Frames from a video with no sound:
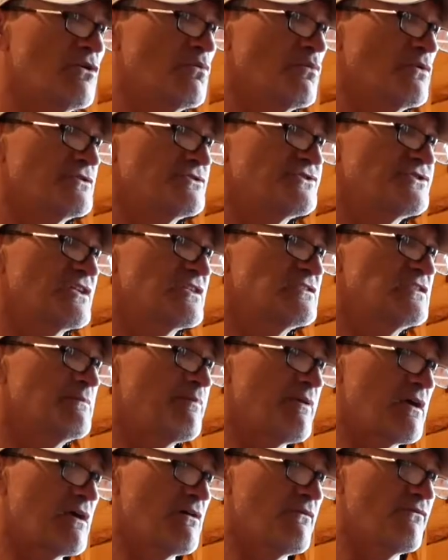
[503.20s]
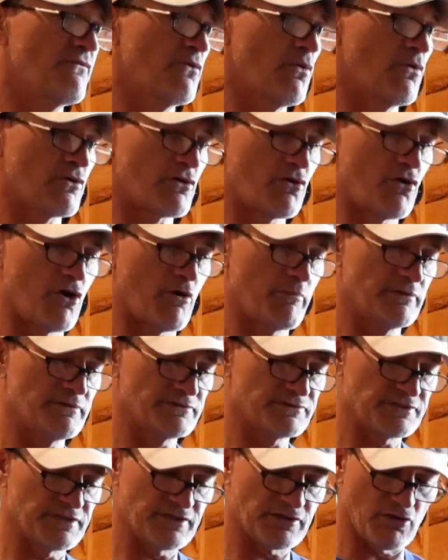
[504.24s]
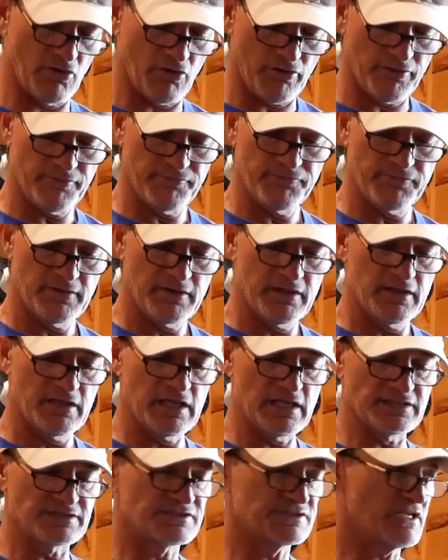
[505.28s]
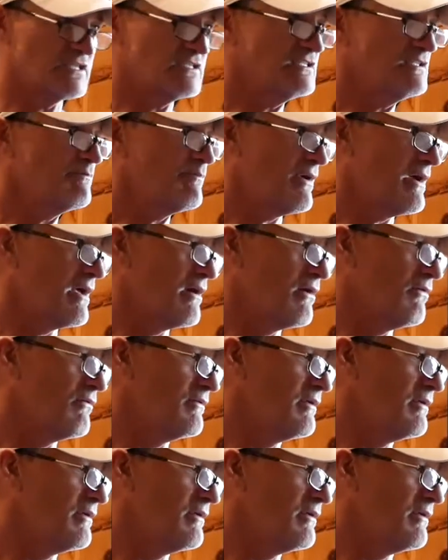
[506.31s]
with 60-pound fluorocarbon Seagar and 60-pound